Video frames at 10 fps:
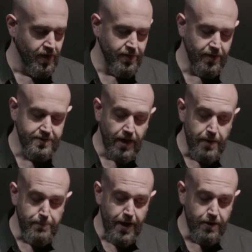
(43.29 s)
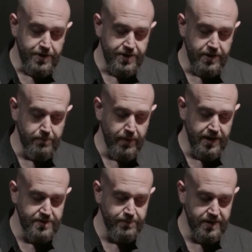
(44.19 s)
Thus I perish in
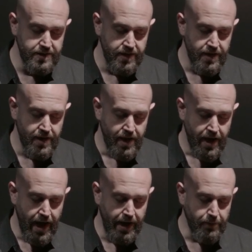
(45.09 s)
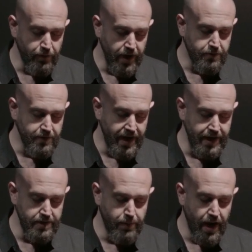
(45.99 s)
amazement and am
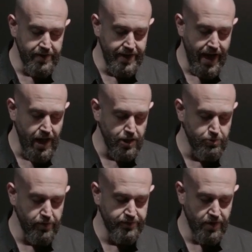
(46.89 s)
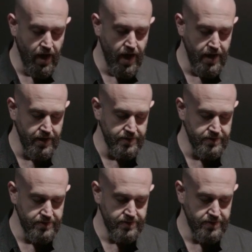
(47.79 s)
recreated by the aloe of your
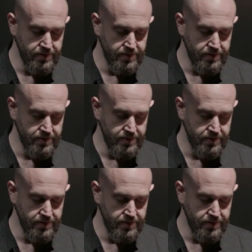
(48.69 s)
eyes.